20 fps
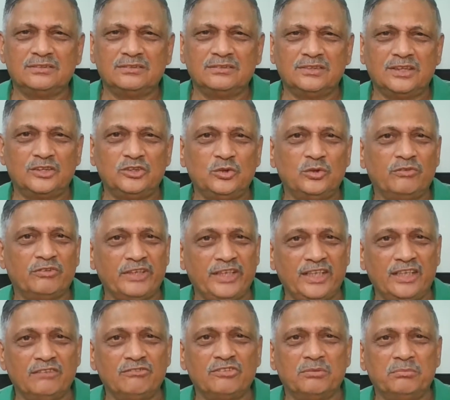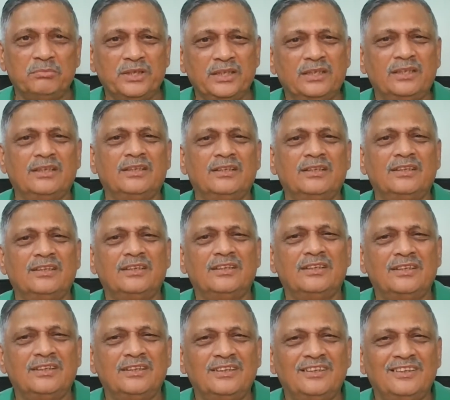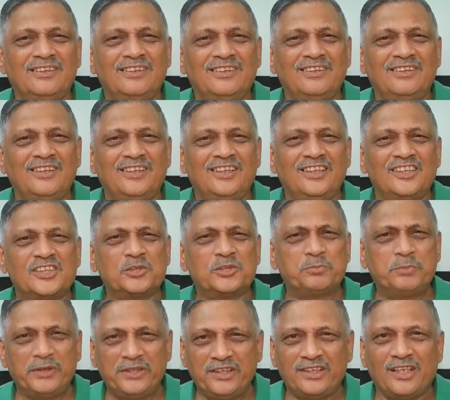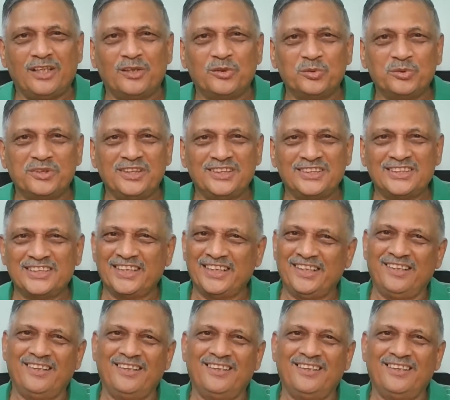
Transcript: that you have taken from me." Spit it out, he said.